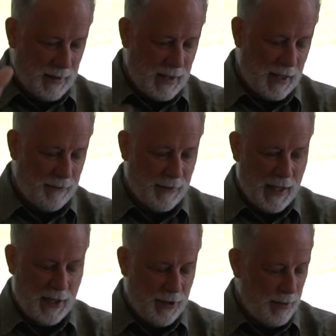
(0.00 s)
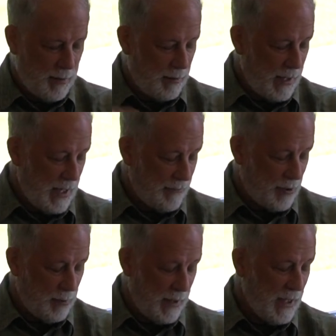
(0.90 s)
kind of forgot, thought about it right after.
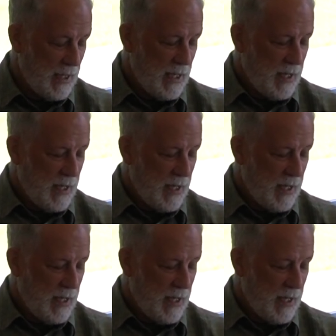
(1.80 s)
But